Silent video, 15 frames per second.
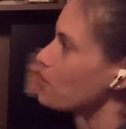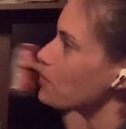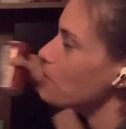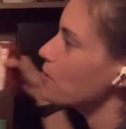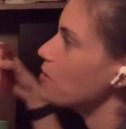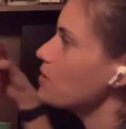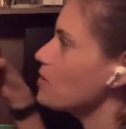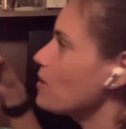
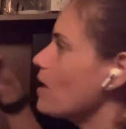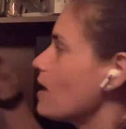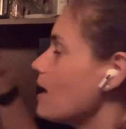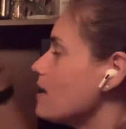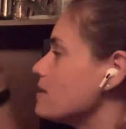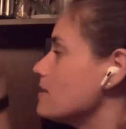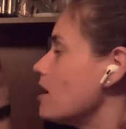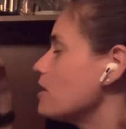I
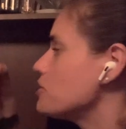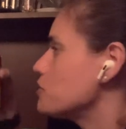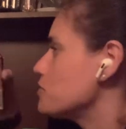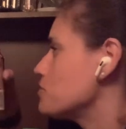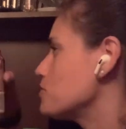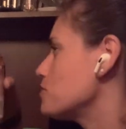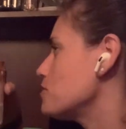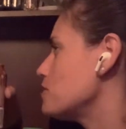had
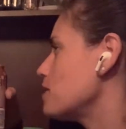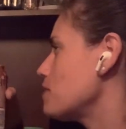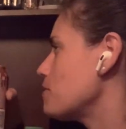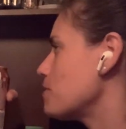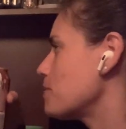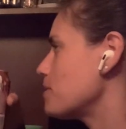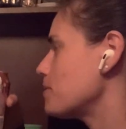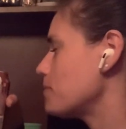nachos earlier
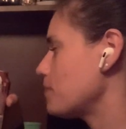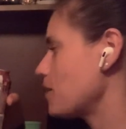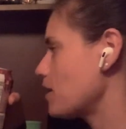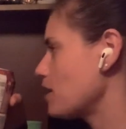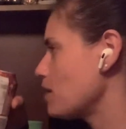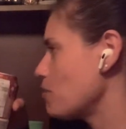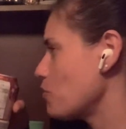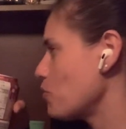today. I
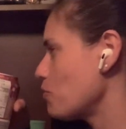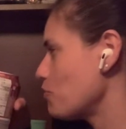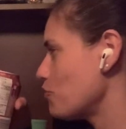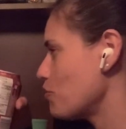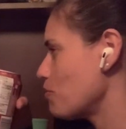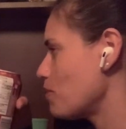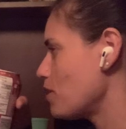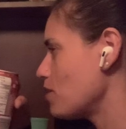came home
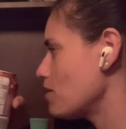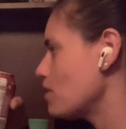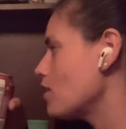from my